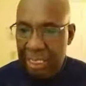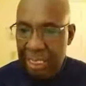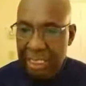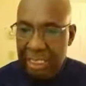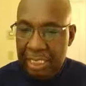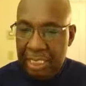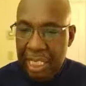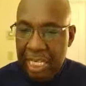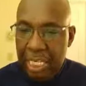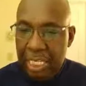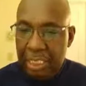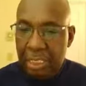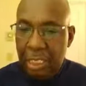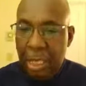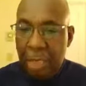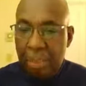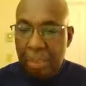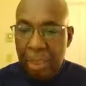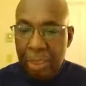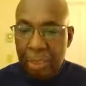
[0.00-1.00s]
it says,
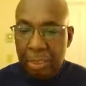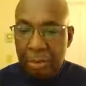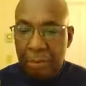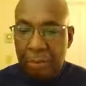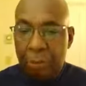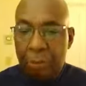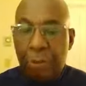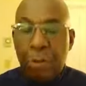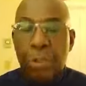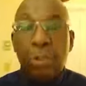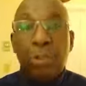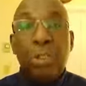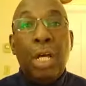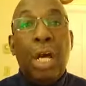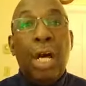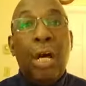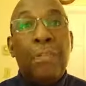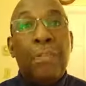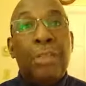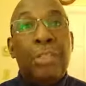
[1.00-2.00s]
but the fruit
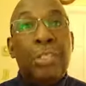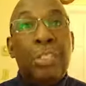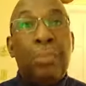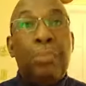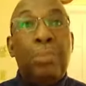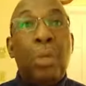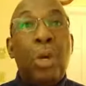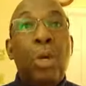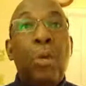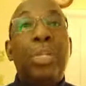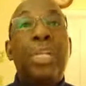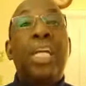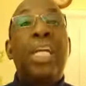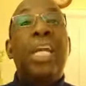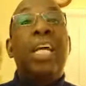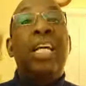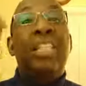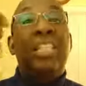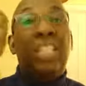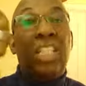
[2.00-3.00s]
of the
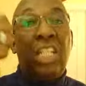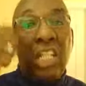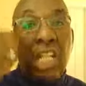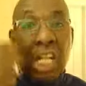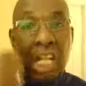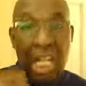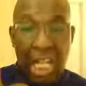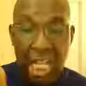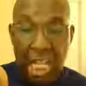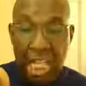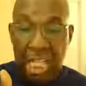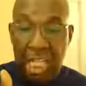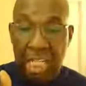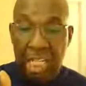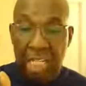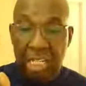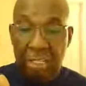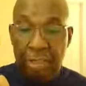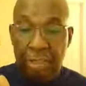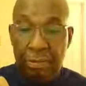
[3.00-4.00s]
Spirit is
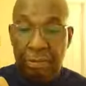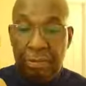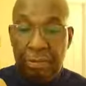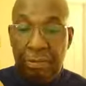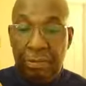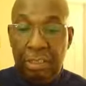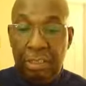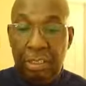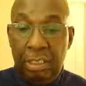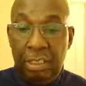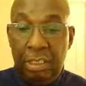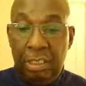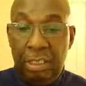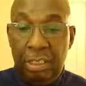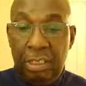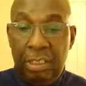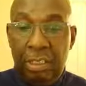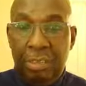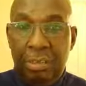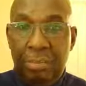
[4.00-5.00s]
love.
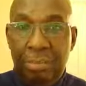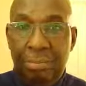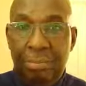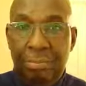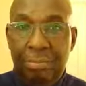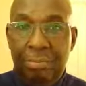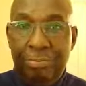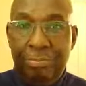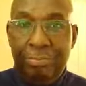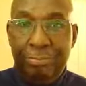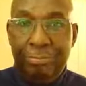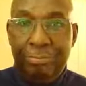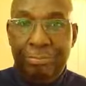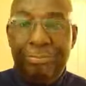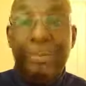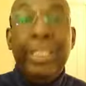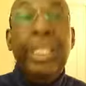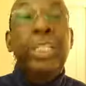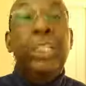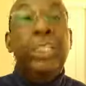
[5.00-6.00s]

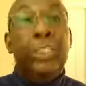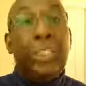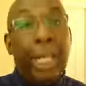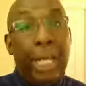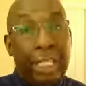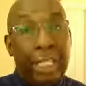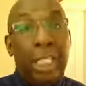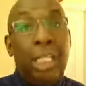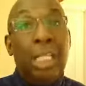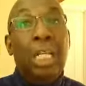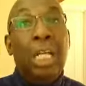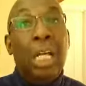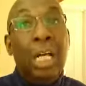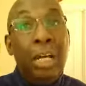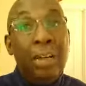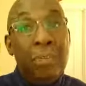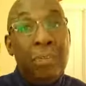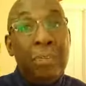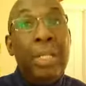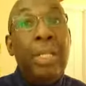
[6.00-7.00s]
Mm. Check your
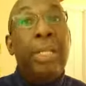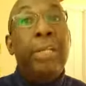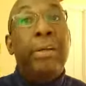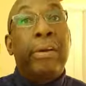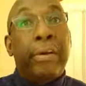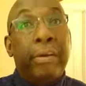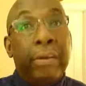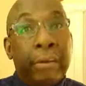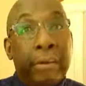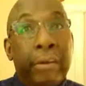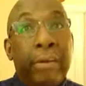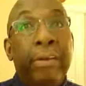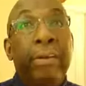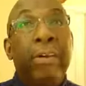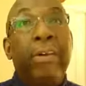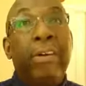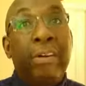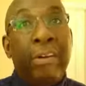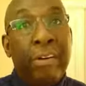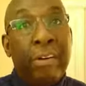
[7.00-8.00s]
love meter.
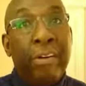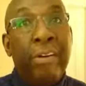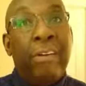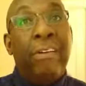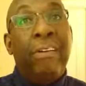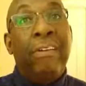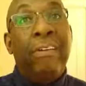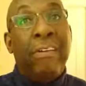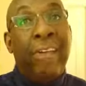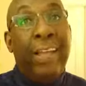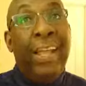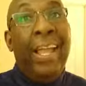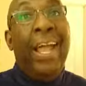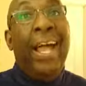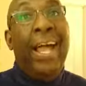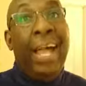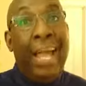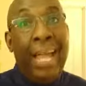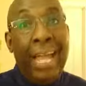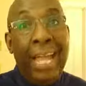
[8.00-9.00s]

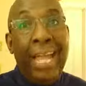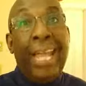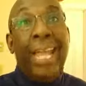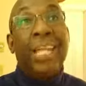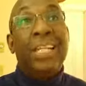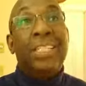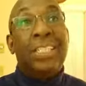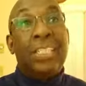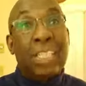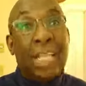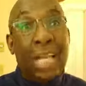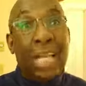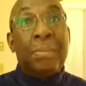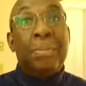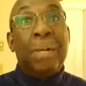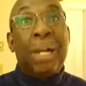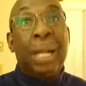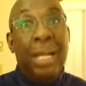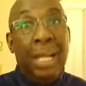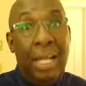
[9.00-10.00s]
I had to check
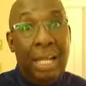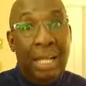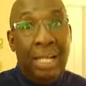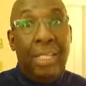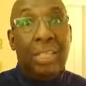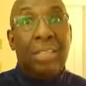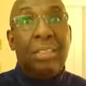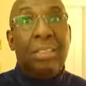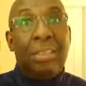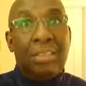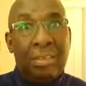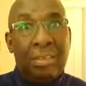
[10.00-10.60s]
mine.